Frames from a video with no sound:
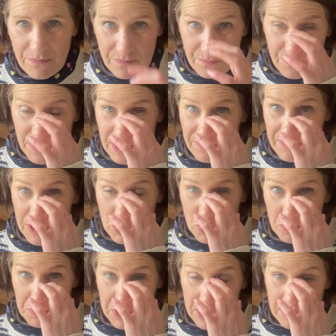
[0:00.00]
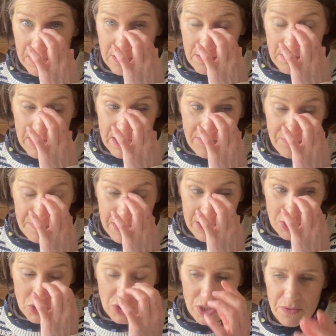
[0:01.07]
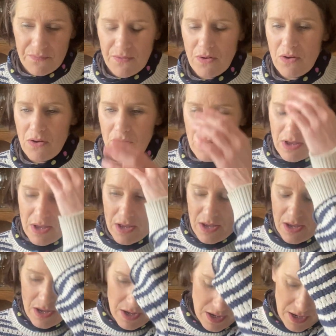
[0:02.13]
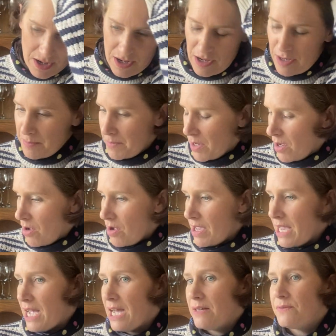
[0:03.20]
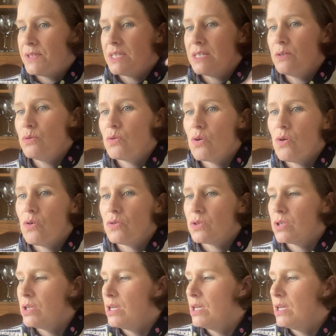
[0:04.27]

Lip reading: fully finished objects that I have managed so far. I have still got,